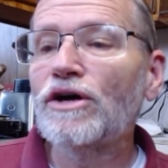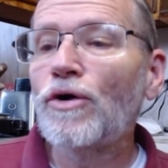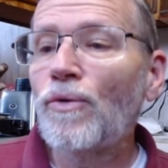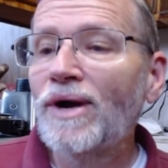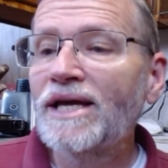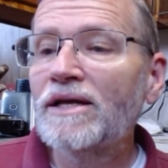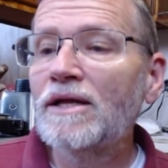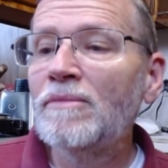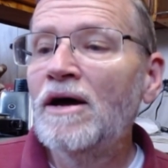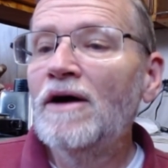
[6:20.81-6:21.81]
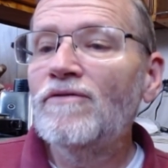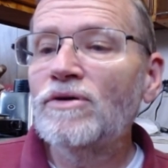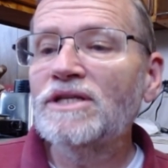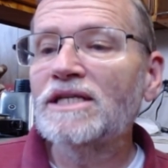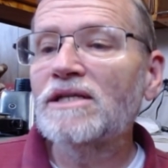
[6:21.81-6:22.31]
curriculum for
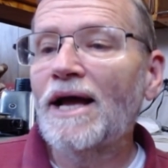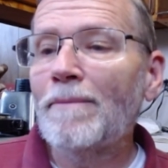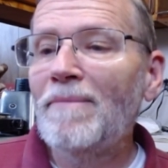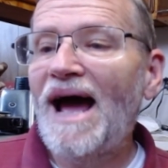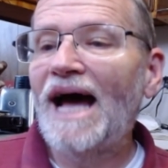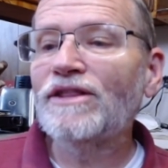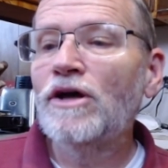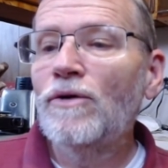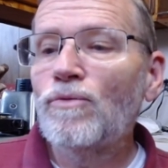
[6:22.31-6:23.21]
things like math,